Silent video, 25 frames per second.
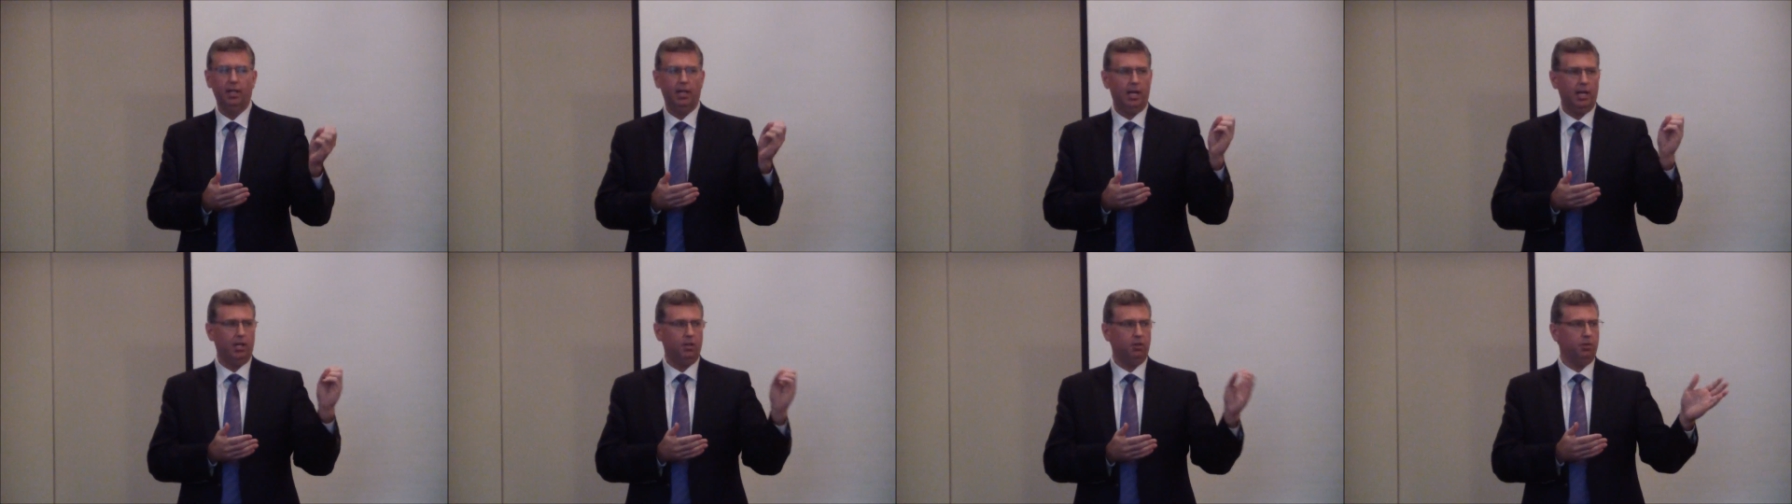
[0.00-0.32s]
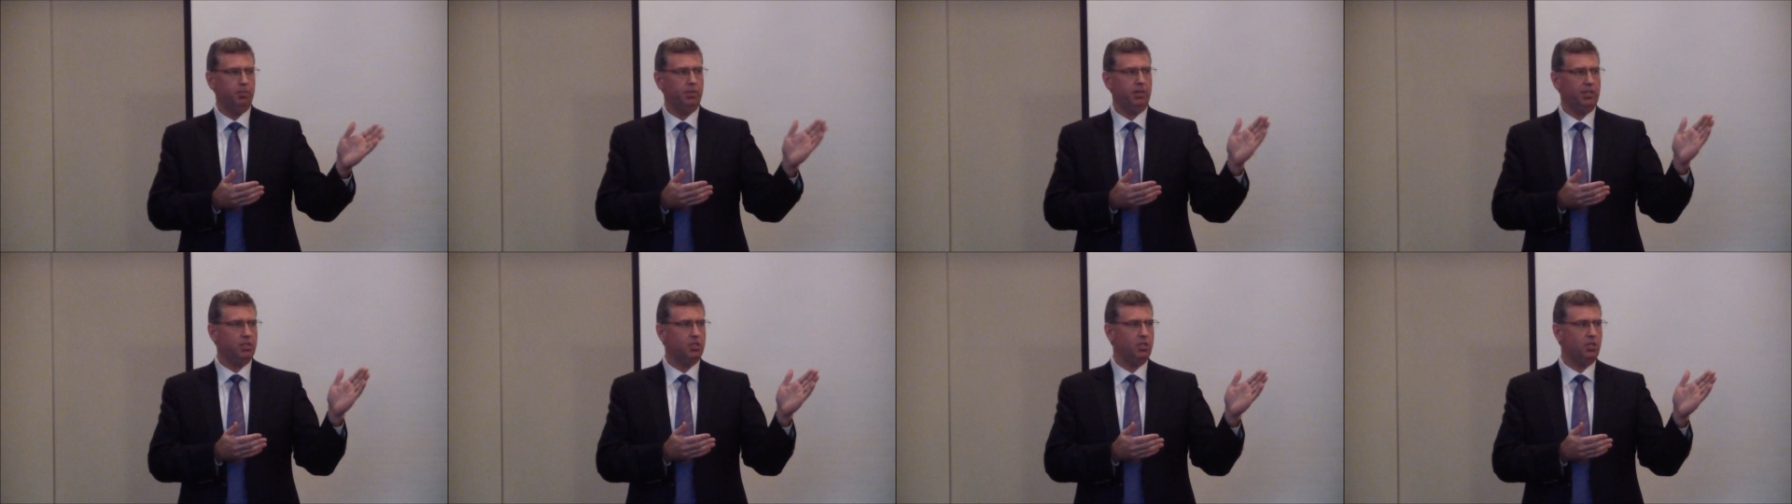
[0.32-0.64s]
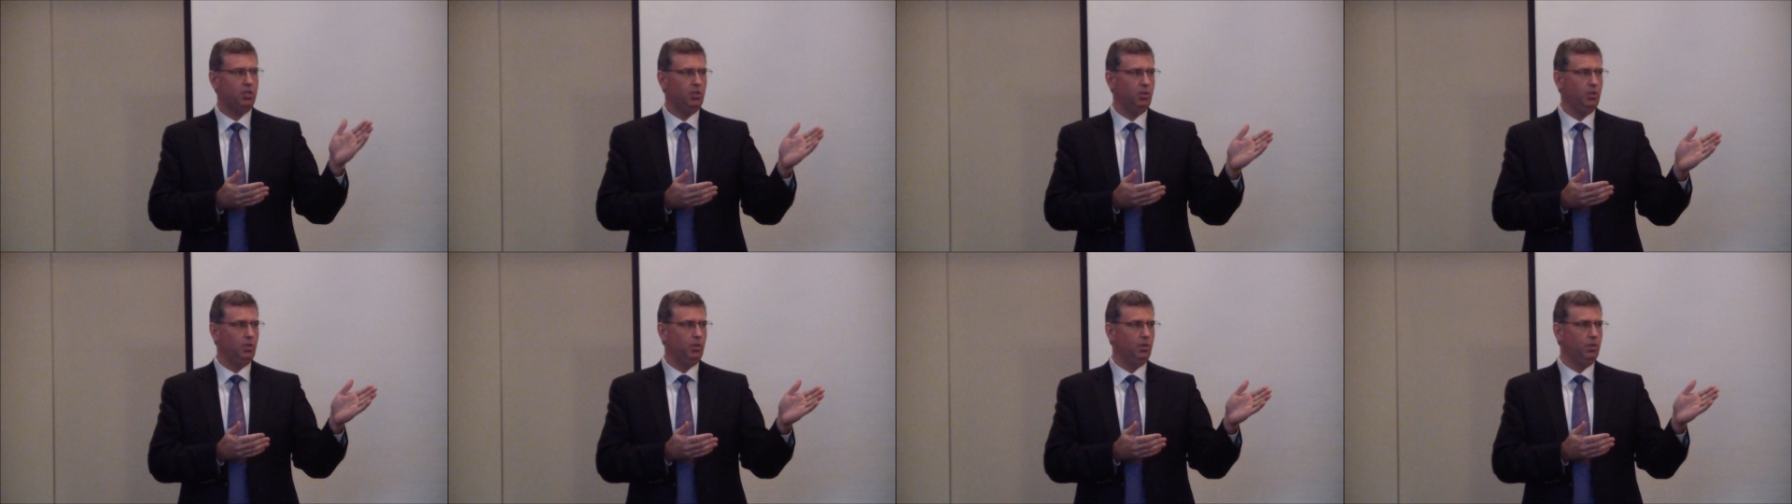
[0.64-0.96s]
I don't want to be
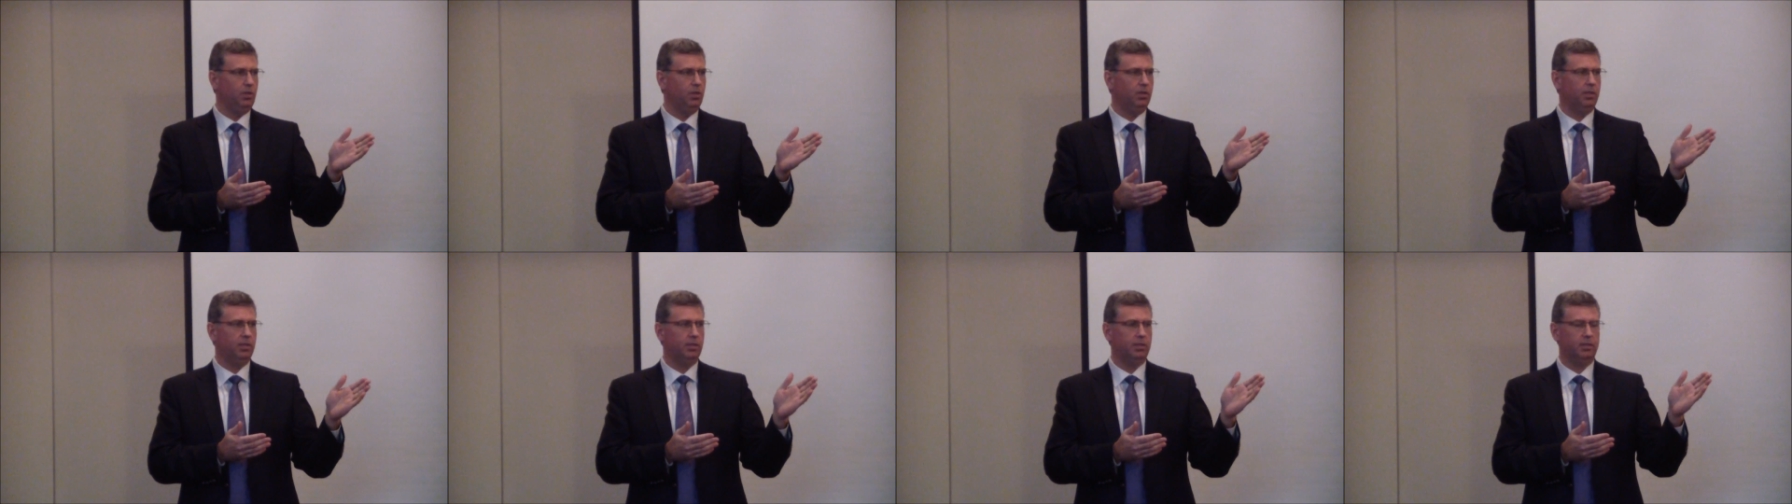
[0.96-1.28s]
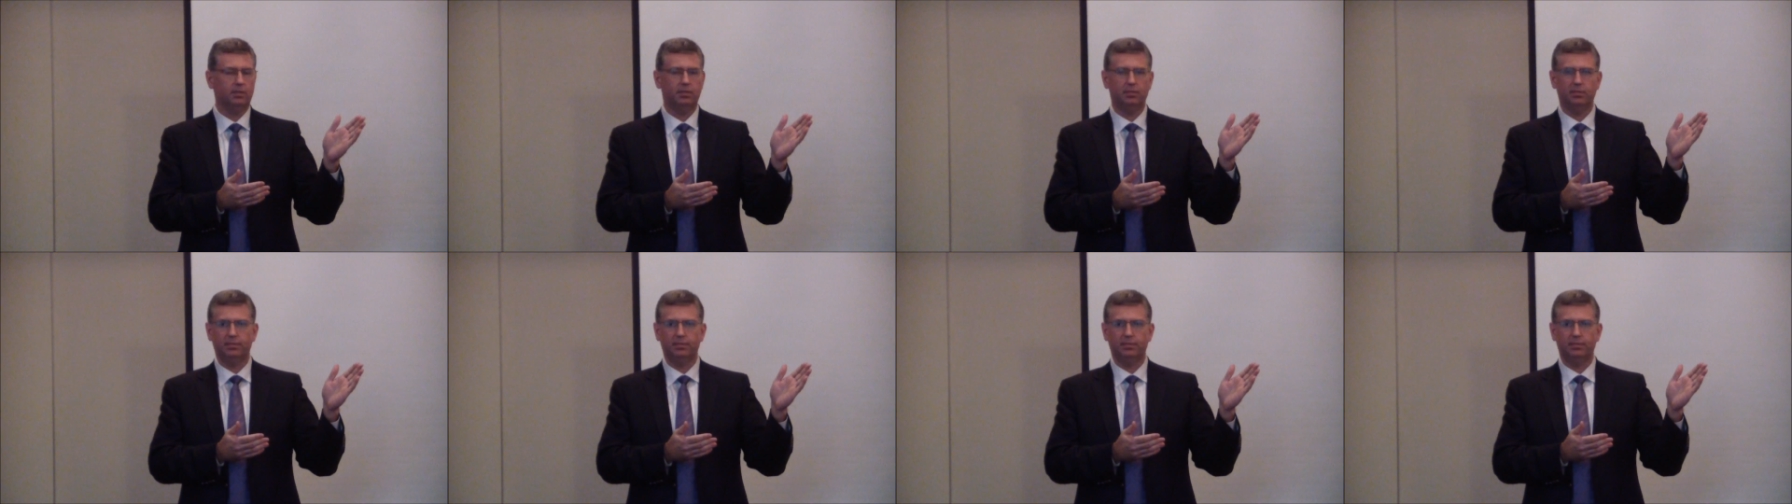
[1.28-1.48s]
too